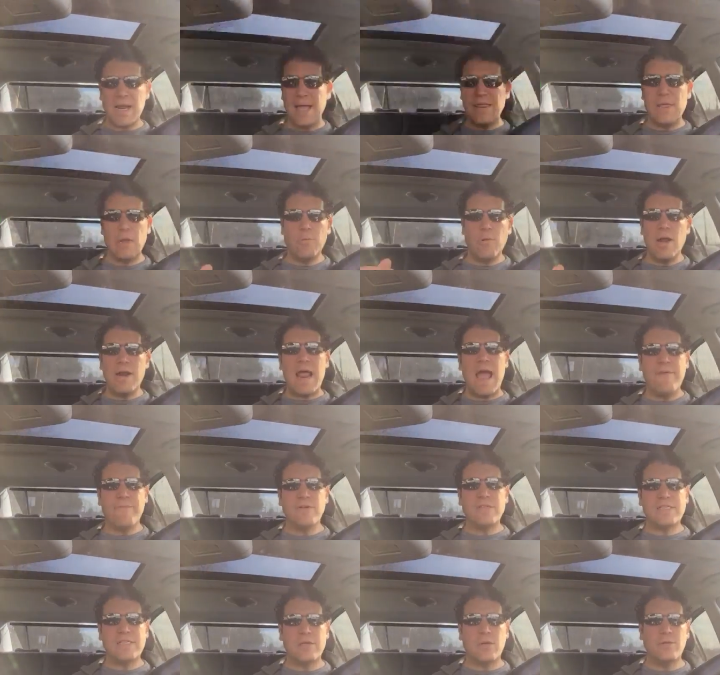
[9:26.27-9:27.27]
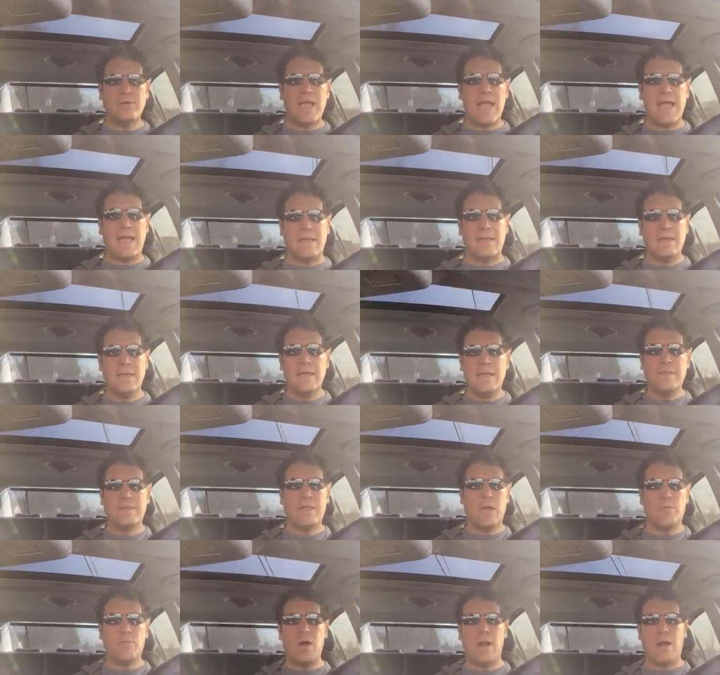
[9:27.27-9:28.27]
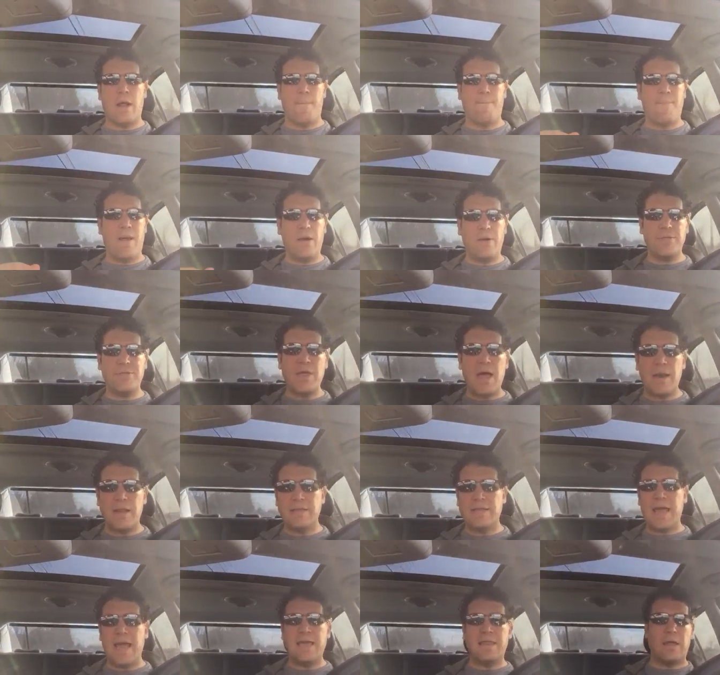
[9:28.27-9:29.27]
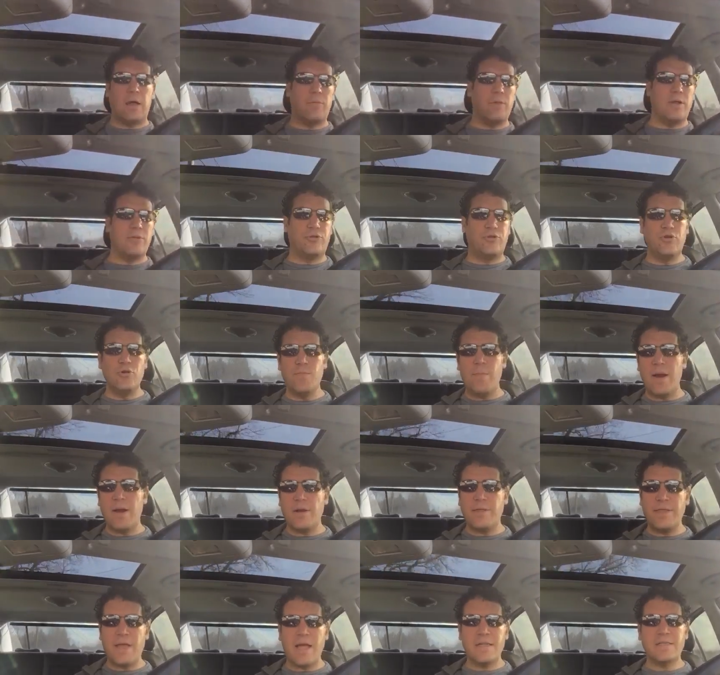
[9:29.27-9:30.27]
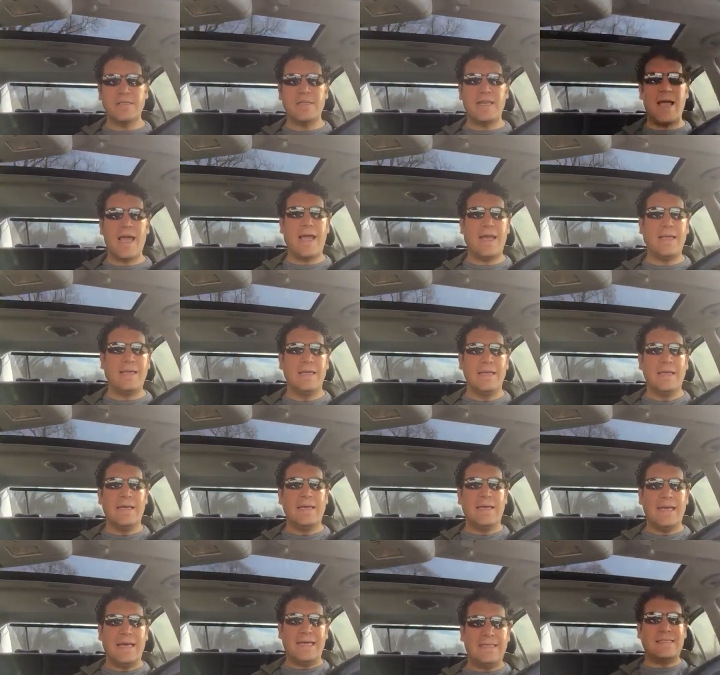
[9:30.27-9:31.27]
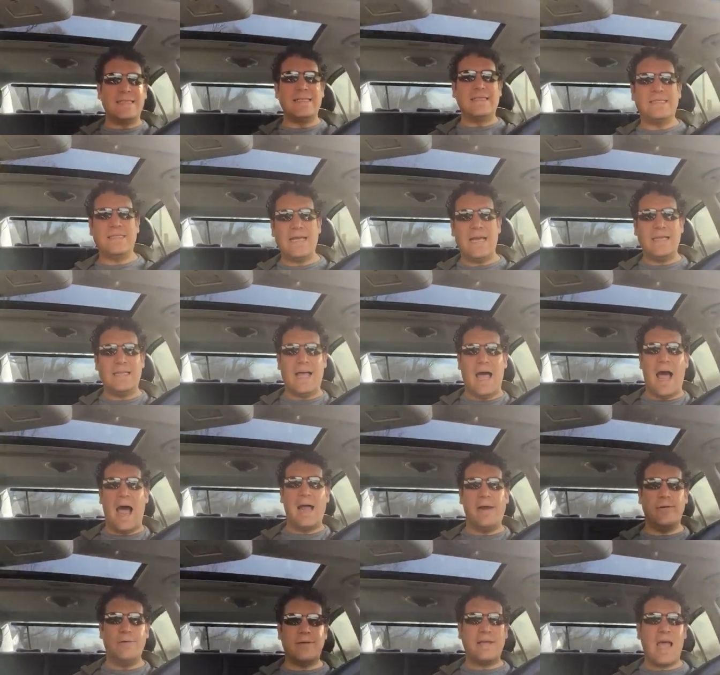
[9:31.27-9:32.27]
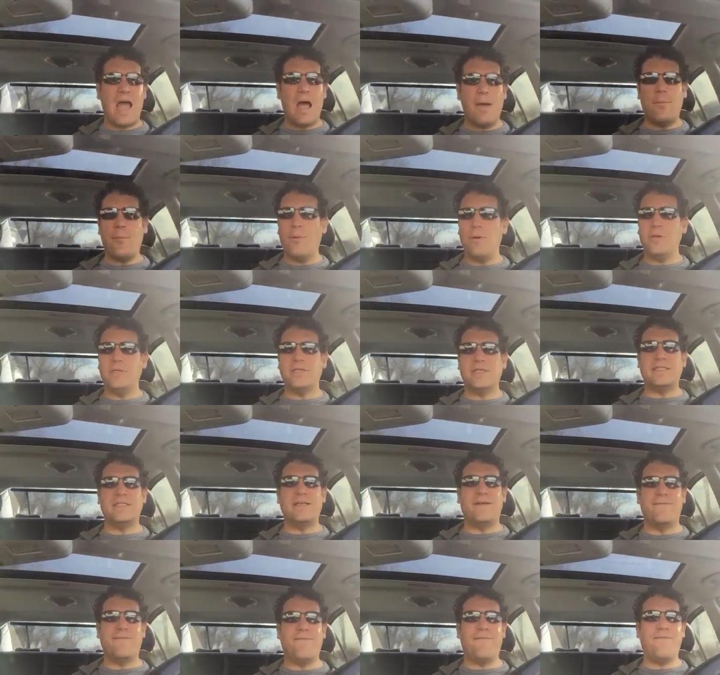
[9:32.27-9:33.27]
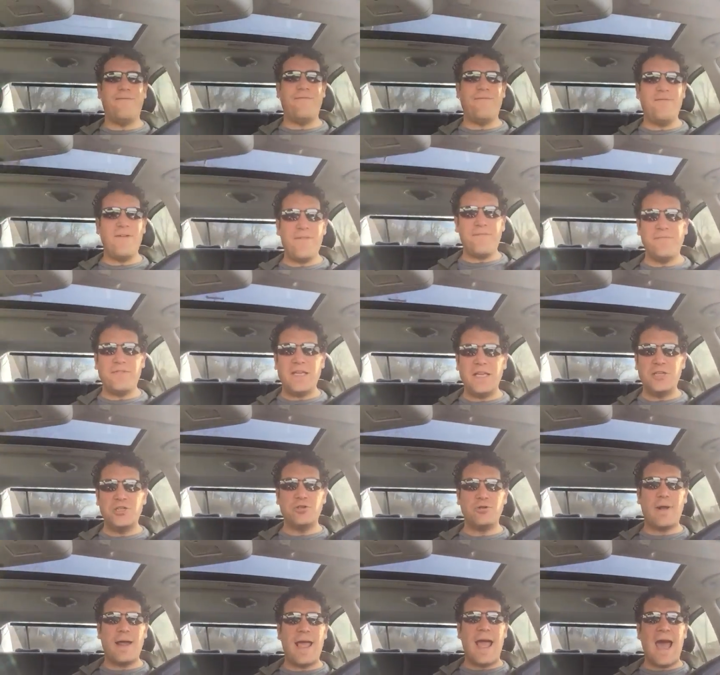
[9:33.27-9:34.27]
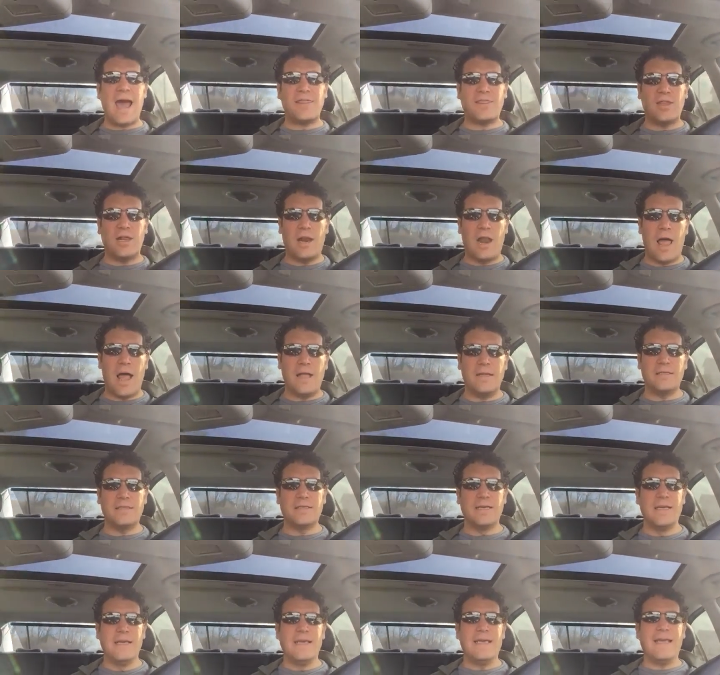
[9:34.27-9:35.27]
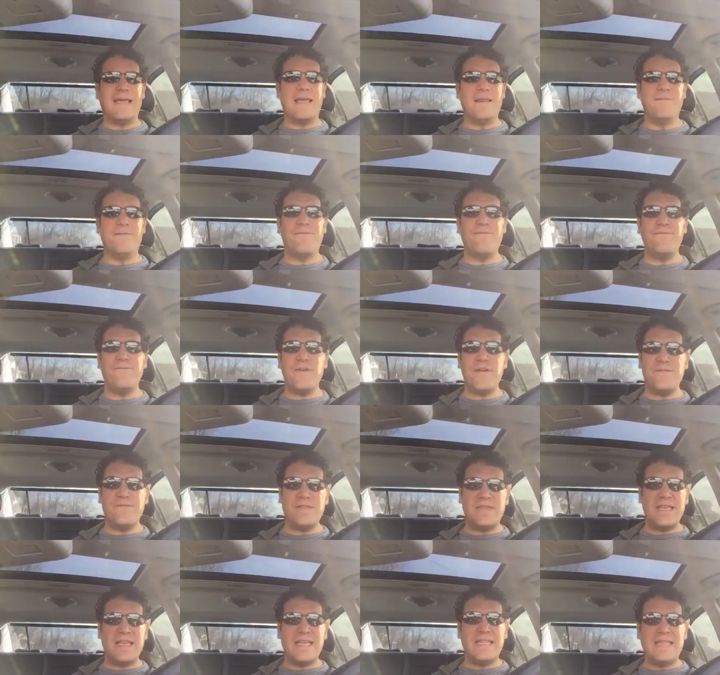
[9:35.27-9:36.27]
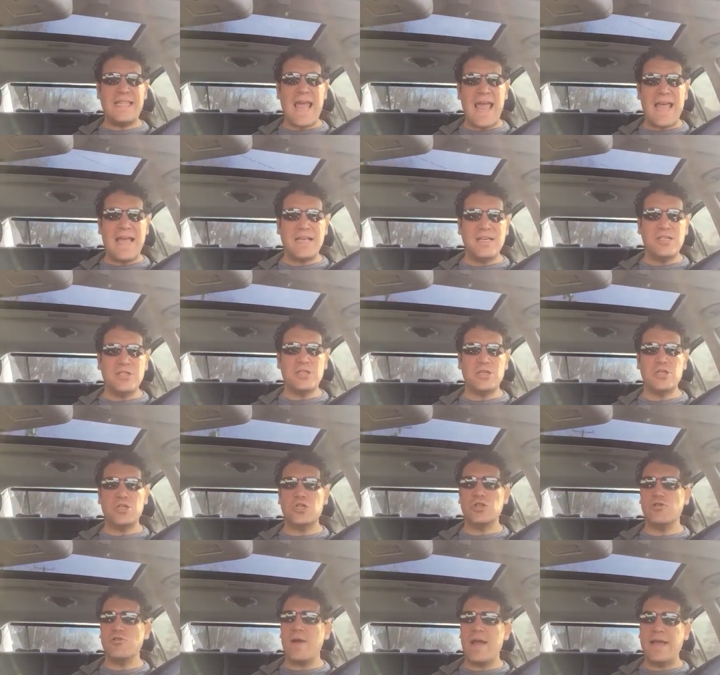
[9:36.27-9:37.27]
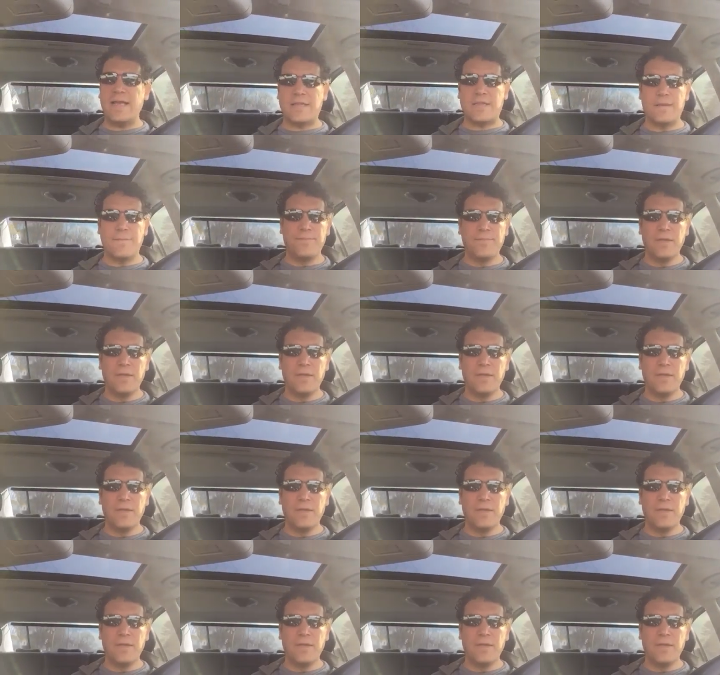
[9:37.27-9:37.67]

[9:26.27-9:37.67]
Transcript: And they'll run every single day. They'll run a marathon a day. They'll run two marathons a day. It's insane. The Iron Cowboy just did 50 triathlons in 50 days straight.